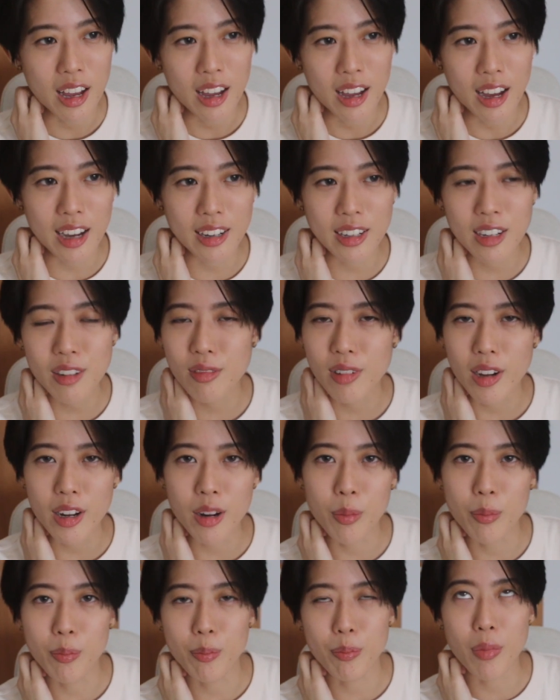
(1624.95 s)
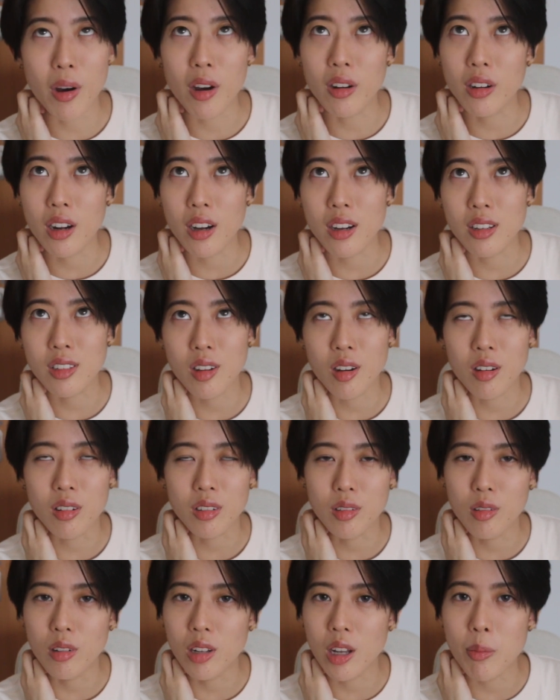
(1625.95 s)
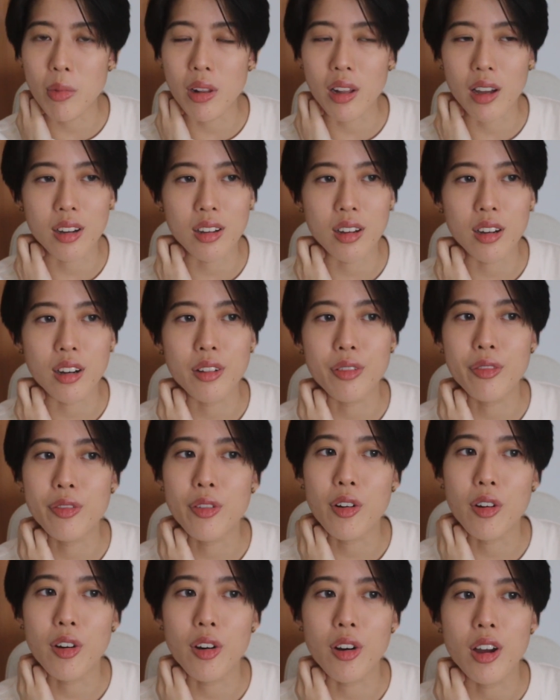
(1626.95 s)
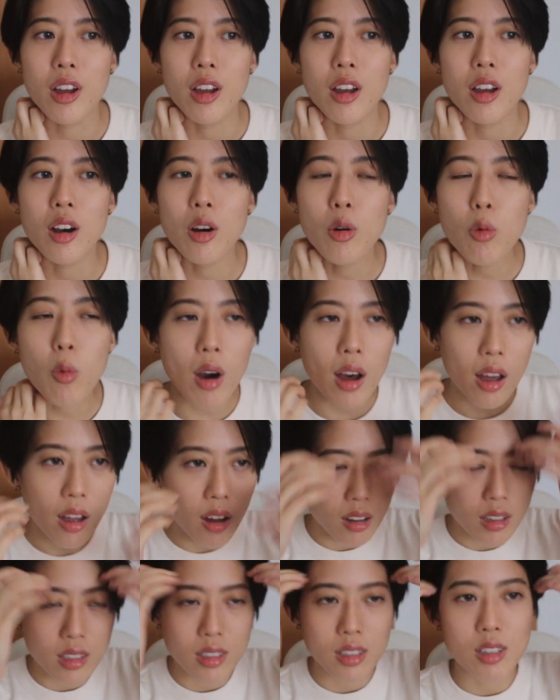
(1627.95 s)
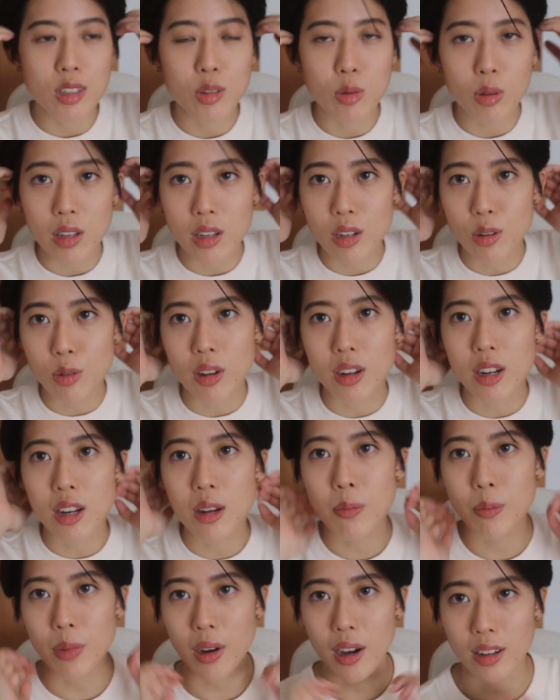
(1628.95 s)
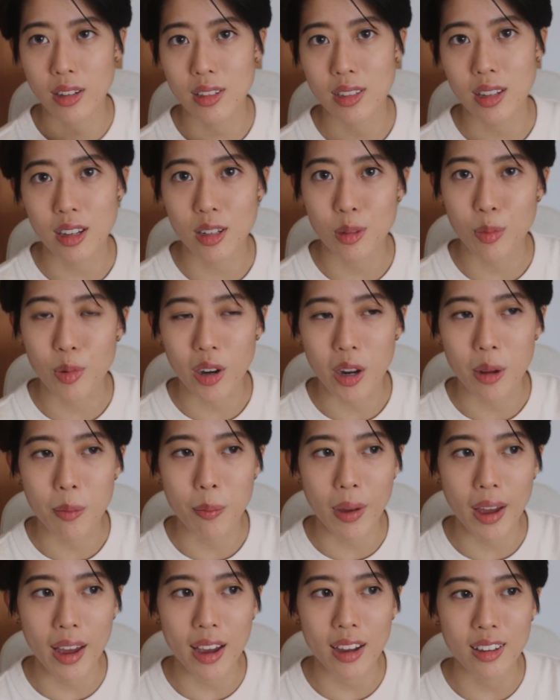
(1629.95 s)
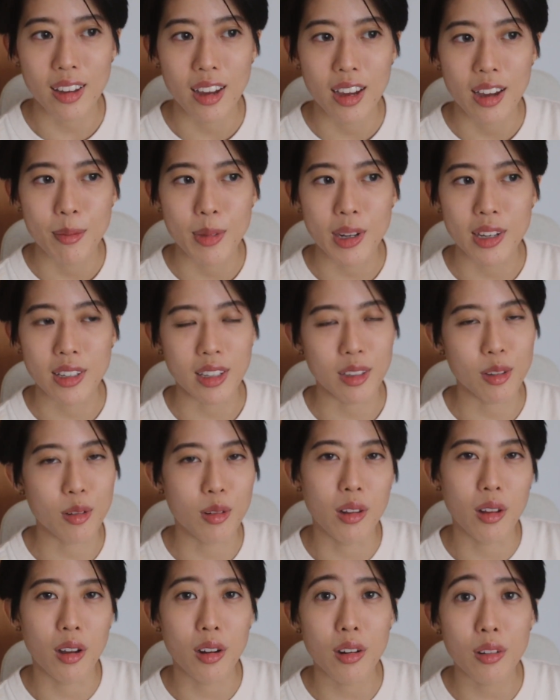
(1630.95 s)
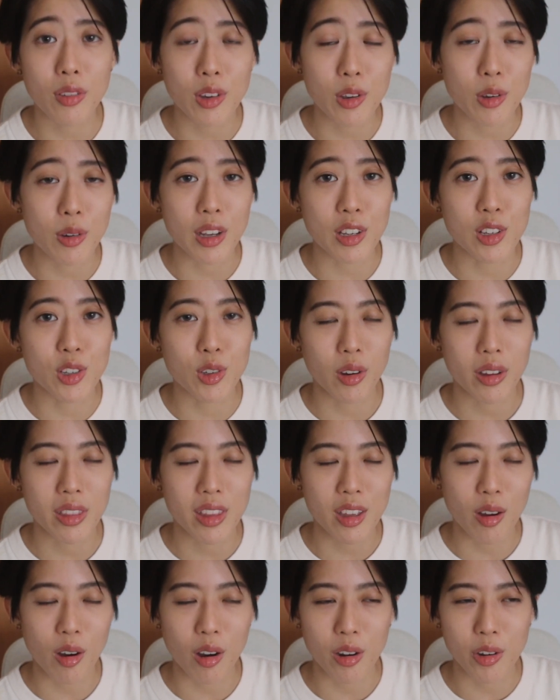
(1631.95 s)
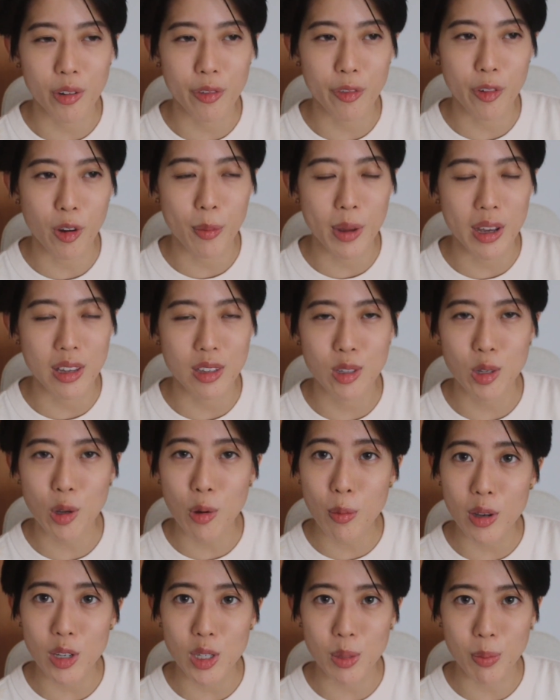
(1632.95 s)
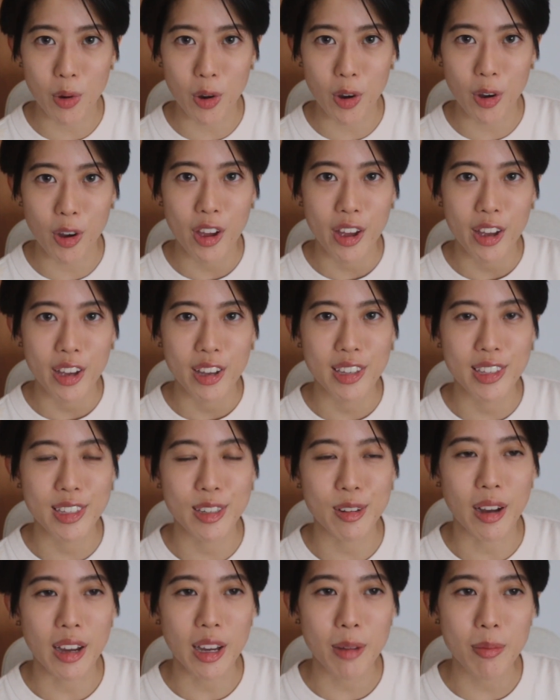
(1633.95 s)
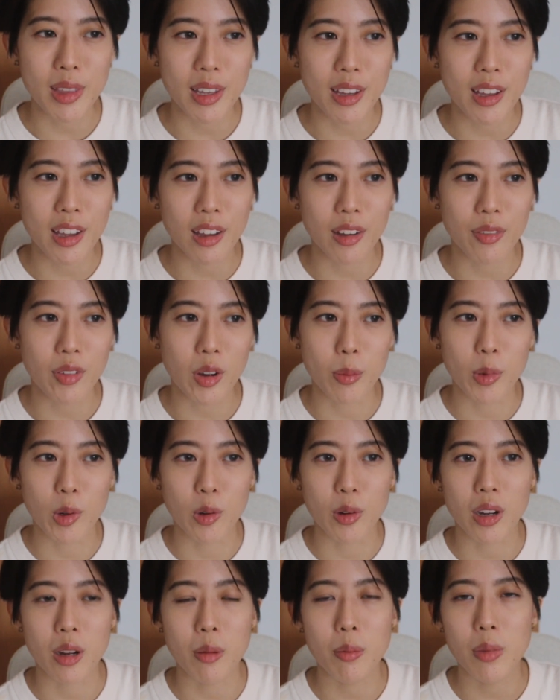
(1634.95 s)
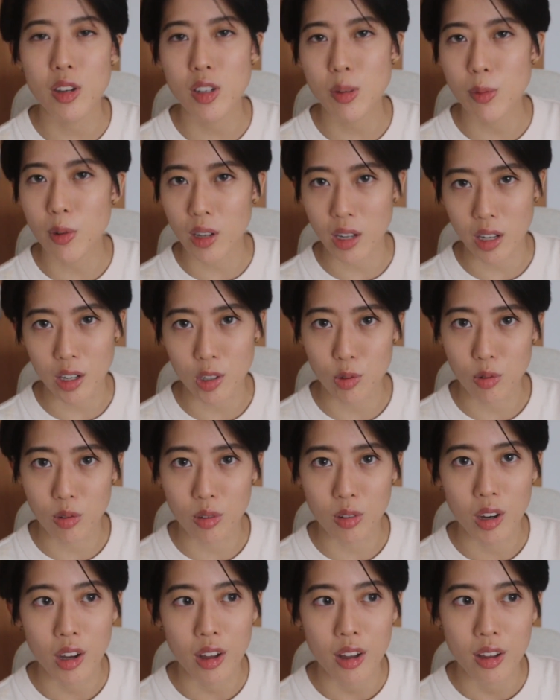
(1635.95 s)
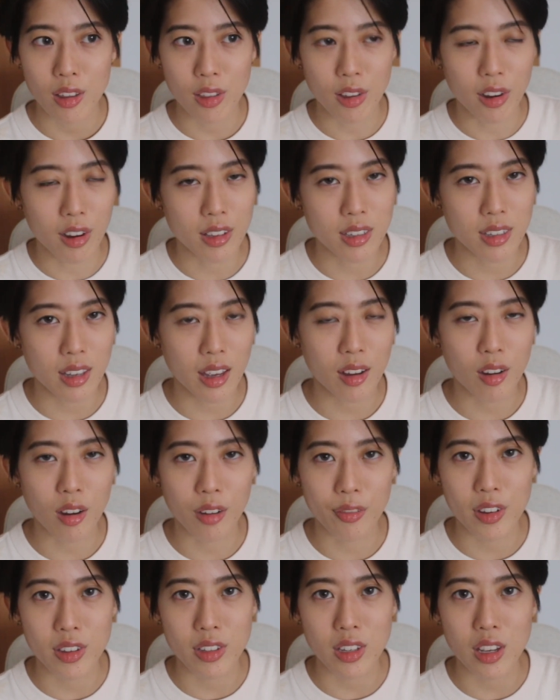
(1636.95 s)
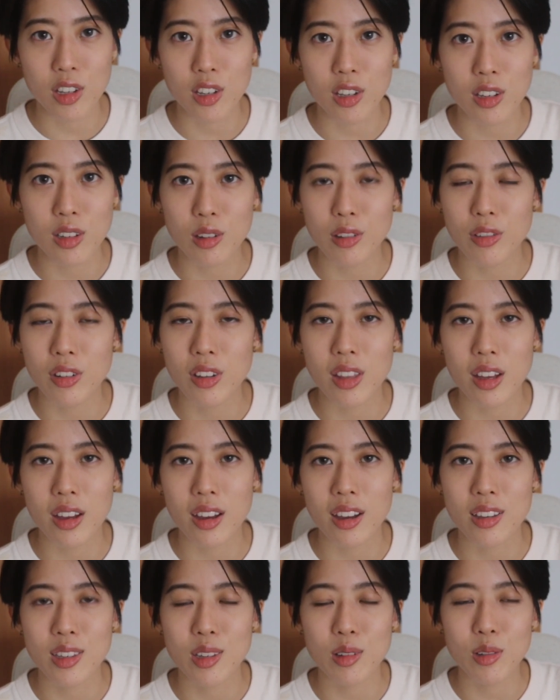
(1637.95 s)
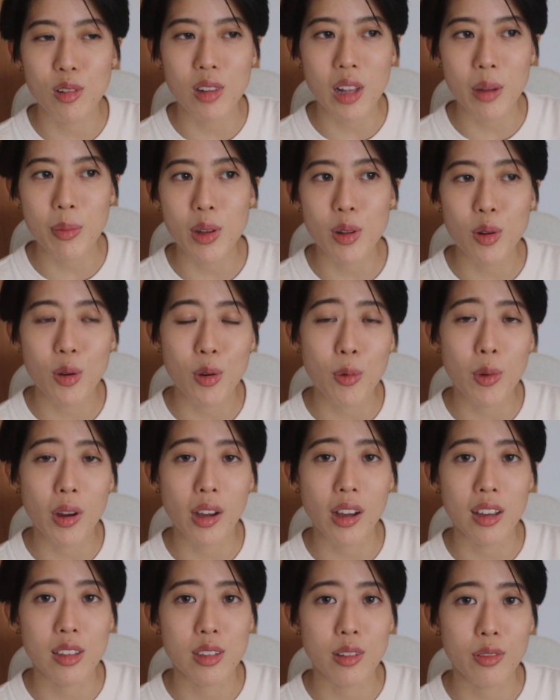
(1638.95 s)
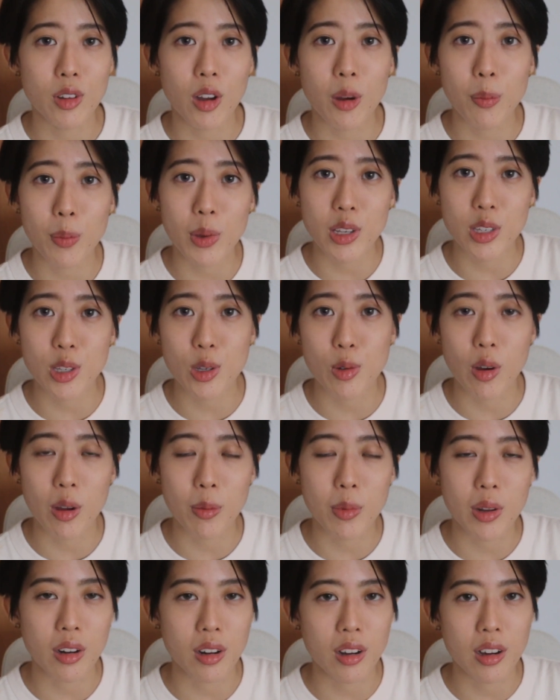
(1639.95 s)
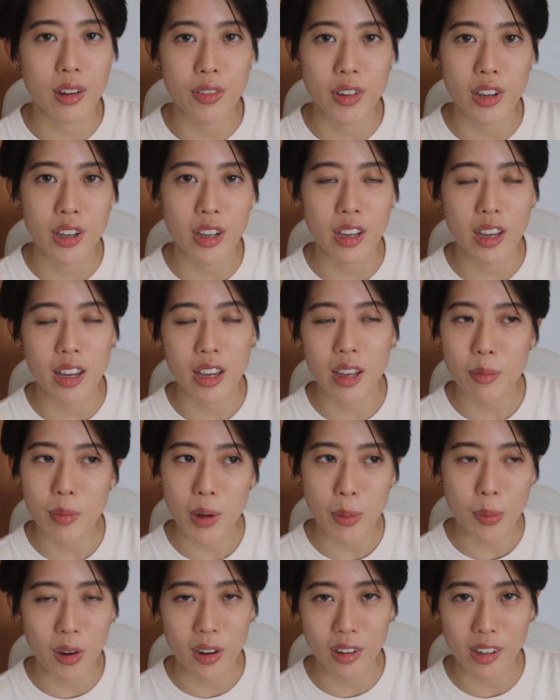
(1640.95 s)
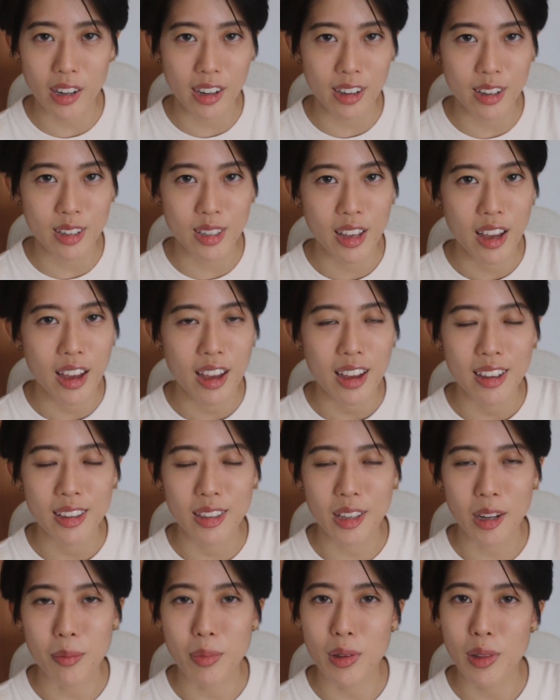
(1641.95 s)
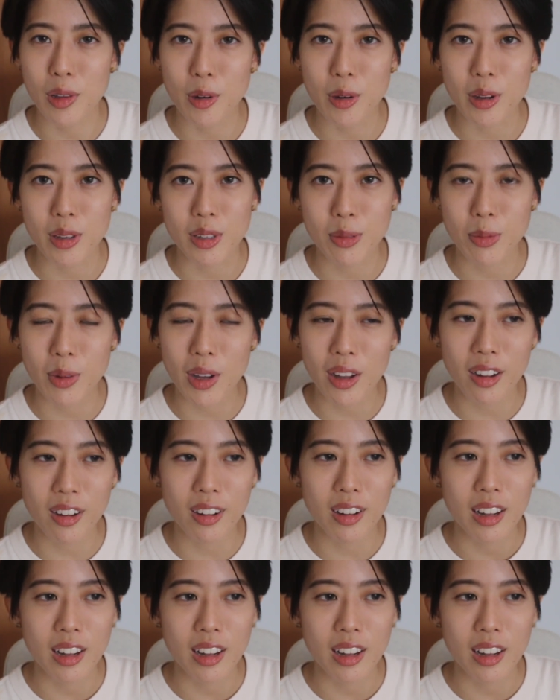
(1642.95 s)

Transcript: I did run a podcast called Gula Melaka for a while since 2020, but I decided to bring it back because I know a lot of you enjoyed the audio format so much more. So I'm thinking of uploading much more casual thoughts and conversations over there. So do let me know what kinds of topics you want me to cover in my podcast down below as well.